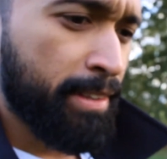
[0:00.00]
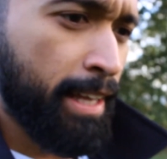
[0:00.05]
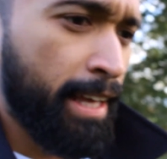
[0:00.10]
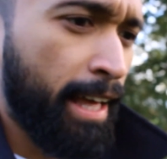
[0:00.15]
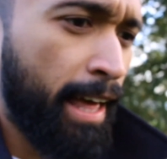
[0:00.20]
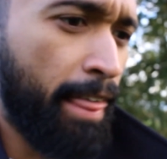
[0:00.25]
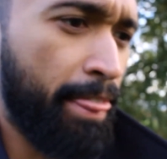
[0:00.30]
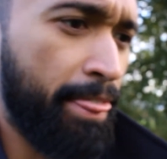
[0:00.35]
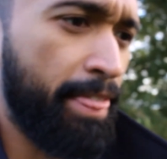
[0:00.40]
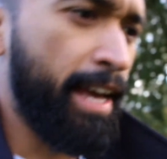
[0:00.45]

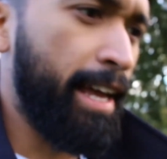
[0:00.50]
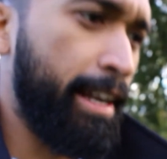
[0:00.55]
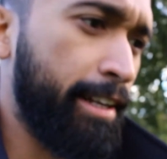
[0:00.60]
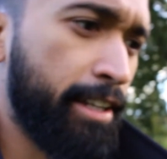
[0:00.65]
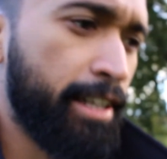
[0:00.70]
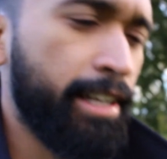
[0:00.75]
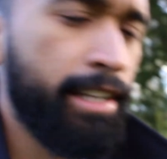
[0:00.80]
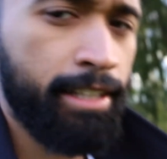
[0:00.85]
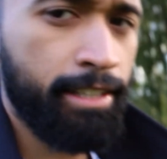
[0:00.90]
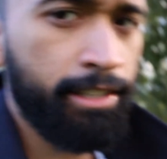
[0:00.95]
And then
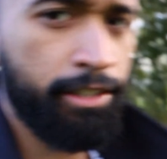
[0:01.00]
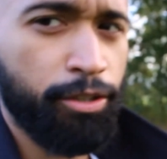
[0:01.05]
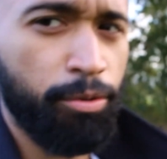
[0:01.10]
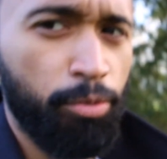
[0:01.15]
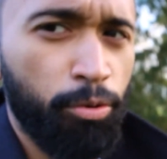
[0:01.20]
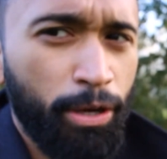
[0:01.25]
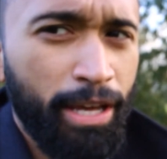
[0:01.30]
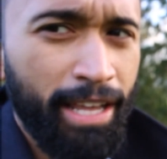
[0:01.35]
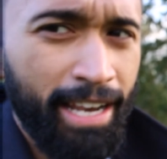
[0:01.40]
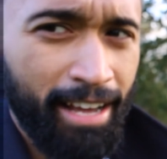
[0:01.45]
you
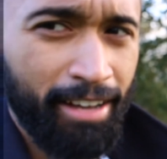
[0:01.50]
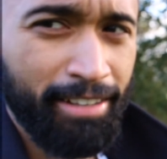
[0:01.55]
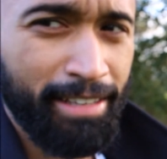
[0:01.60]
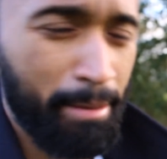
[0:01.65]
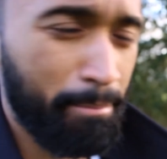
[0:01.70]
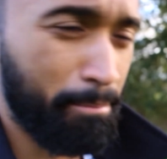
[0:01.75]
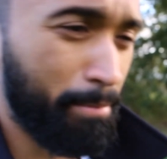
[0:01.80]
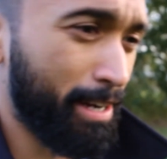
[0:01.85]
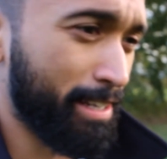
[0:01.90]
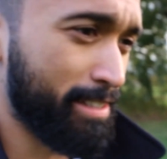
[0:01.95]
will get out of that
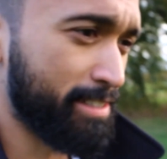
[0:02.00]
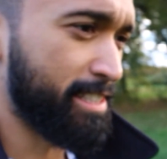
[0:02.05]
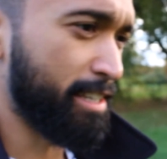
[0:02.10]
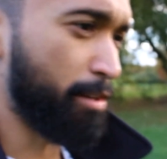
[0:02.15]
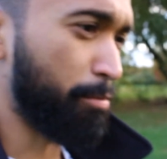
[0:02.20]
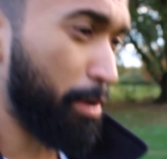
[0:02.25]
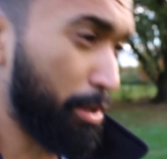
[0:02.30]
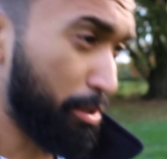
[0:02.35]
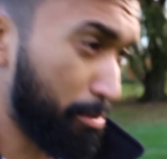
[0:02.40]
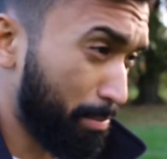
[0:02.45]
mindset
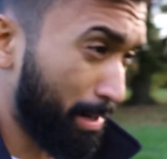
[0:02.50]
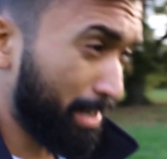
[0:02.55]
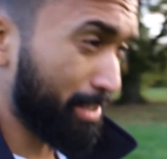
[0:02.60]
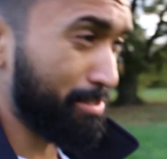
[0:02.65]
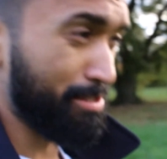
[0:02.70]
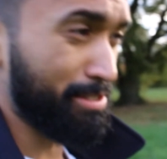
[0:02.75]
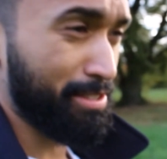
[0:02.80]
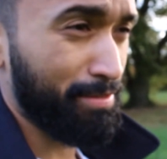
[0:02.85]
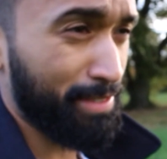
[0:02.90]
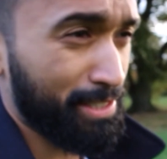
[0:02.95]
where you might do
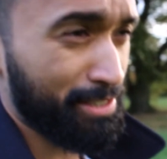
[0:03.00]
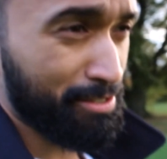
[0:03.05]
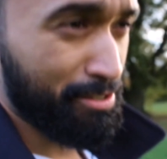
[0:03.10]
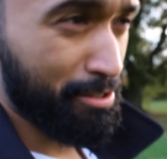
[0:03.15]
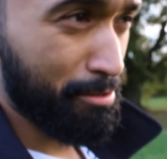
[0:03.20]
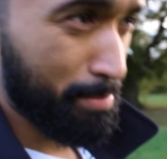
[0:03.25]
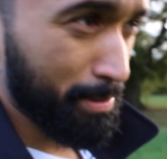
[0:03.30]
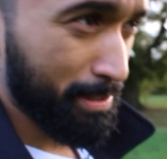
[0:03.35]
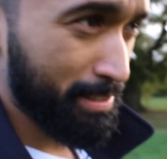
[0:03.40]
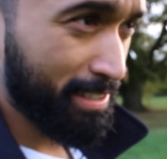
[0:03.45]
something
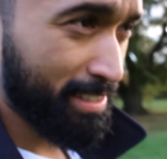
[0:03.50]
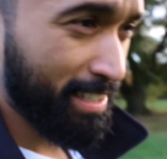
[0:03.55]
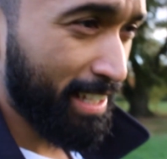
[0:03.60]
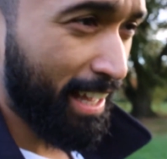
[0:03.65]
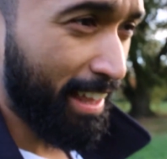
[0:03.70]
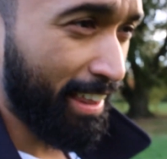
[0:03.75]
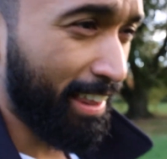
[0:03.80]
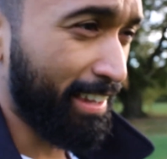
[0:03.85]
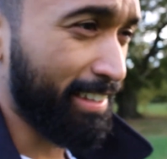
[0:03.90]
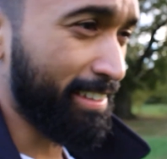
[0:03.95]
stupid,
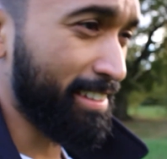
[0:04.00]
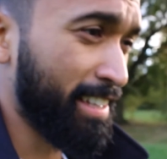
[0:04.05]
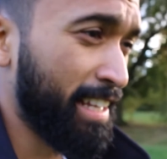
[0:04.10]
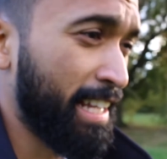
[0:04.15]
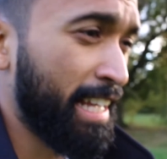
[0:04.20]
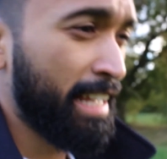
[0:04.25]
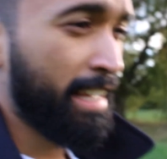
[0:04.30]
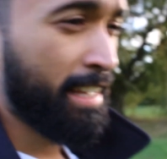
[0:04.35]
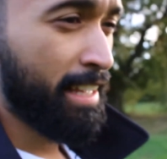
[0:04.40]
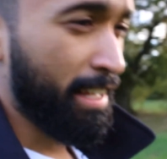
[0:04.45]
and
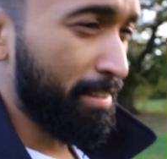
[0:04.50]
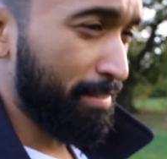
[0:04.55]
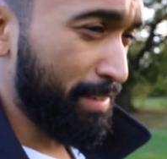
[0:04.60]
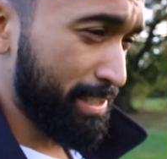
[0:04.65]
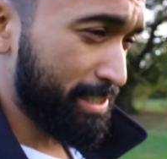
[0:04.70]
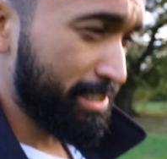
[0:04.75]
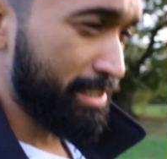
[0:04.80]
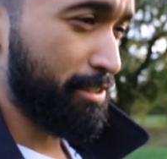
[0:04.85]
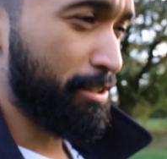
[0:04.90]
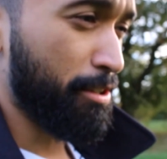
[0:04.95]

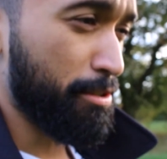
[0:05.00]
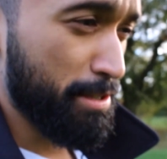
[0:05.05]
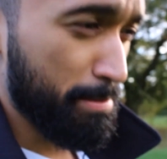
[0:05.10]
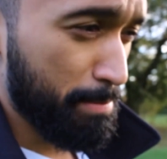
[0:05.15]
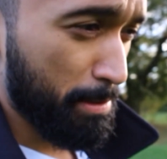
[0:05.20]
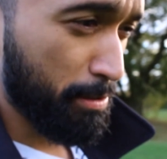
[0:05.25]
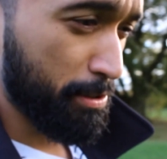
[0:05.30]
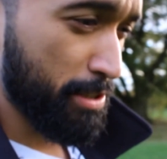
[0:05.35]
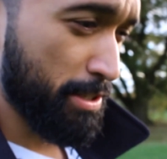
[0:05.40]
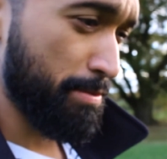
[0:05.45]
eventually those
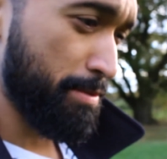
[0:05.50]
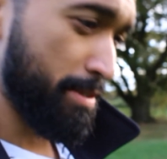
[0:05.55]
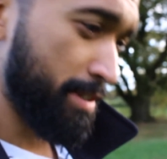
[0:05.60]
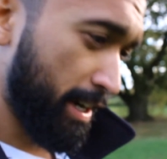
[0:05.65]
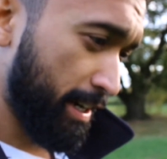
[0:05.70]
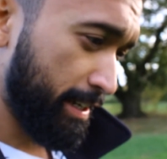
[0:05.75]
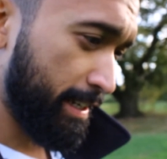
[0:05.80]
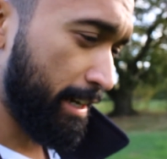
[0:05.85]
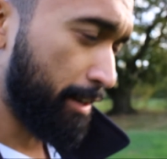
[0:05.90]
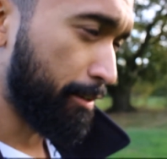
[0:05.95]
emotions will
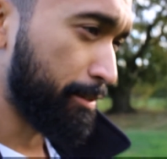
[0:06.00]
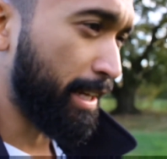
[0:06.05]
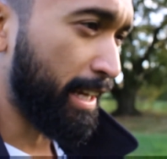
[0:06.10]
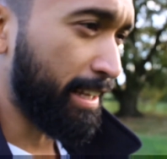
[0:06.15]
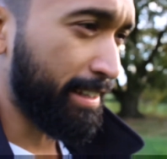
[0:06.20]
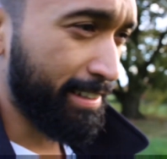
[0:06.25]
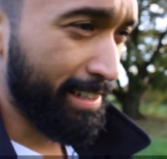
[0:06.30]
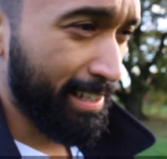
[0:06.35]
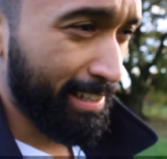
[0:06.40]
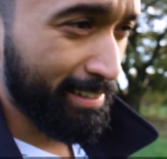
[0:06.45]
die down,
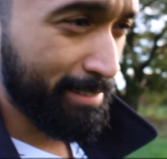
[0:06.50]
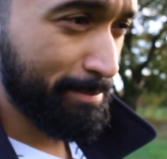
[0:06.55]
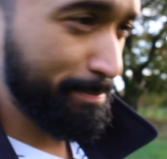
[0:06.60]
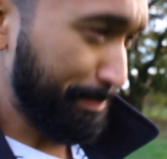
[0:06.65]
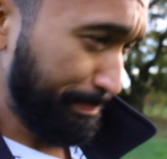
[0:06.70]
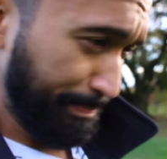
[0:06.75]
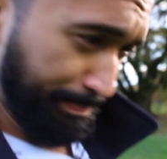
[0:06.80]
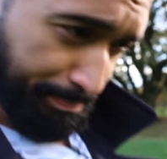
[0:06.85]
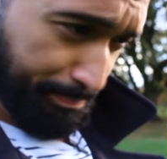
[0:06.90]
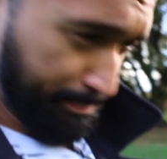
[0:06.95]
and then
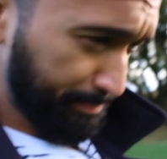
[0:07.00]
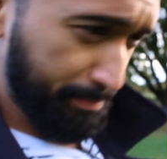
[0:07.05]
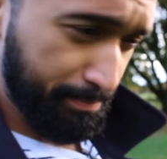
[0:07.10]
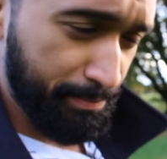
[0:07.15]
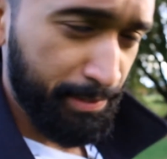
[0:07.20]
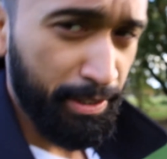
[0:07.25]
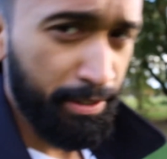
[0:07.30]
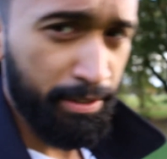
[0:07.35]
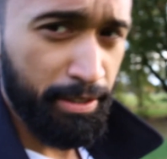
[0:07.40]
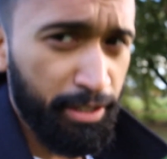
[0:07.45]

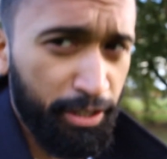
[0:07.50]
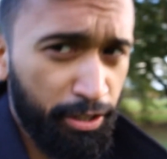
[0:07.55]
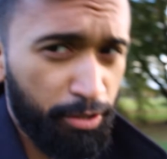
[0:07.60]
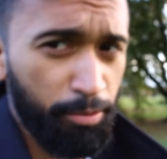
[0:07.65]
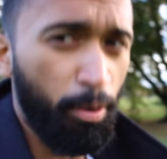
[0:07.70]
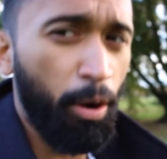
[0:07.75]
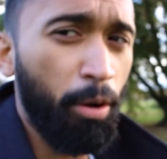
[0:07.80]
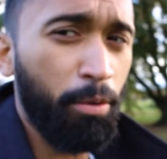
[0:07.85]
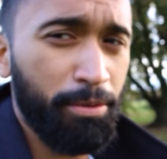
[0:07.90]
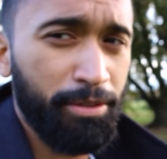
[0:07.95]
you
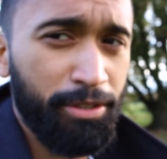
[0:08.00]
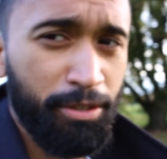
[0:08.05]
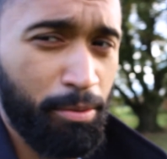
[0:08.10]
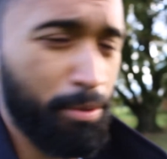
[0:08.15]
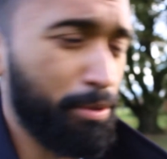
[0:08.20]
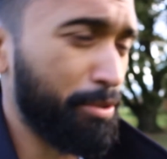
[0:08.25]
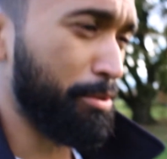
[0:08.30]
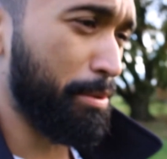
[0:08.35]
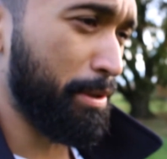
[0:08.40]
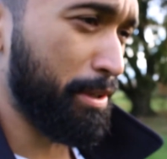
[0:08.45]

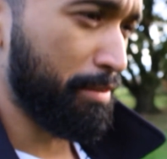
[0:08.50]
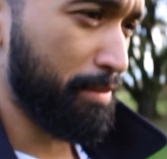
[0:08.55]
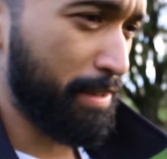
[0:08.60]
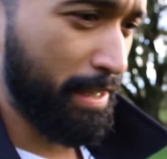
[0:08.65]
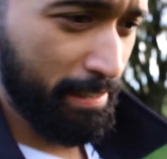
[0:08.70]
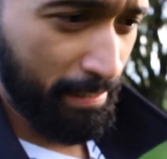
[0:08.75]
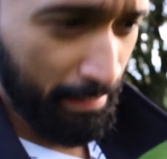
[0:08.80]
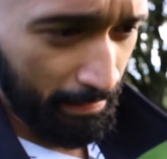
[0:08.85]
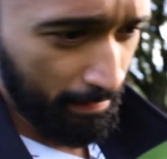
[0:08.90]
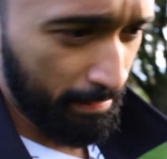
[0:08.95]
won't do any of that.
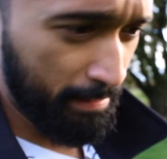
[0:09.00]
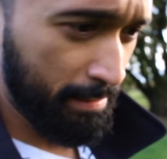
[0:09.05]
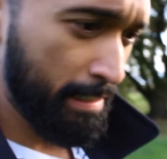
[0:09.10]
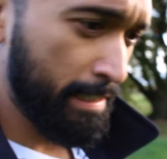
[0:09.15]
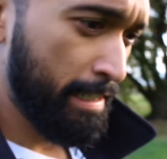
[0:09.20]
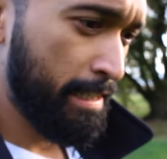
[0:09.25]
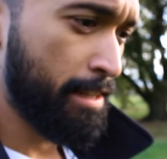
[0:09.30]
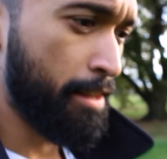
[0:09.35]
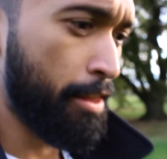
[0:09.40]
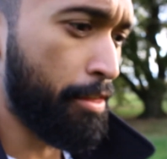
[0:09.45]
The
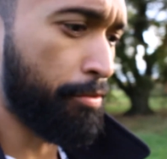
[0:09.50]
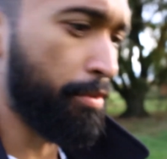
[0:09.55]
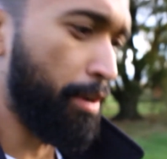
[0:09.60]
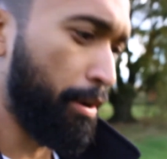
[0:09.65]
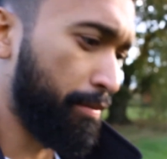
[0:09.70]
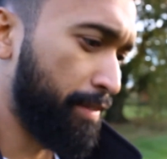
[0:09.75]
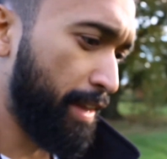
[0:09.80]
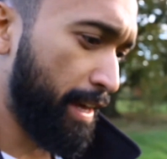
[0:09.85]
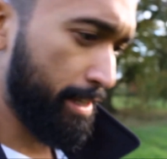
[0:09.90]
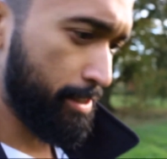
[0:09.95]
threat
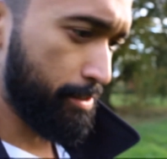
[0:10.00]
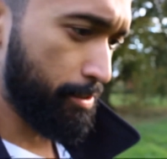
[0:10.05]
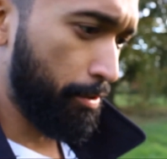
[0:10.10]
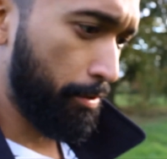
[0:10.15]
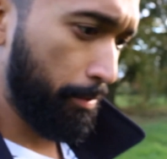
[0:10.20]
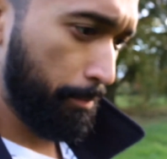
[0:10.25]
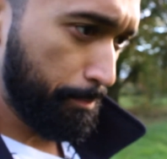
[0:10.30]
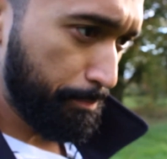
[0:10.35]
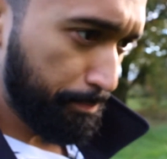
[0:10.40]
of that is gone.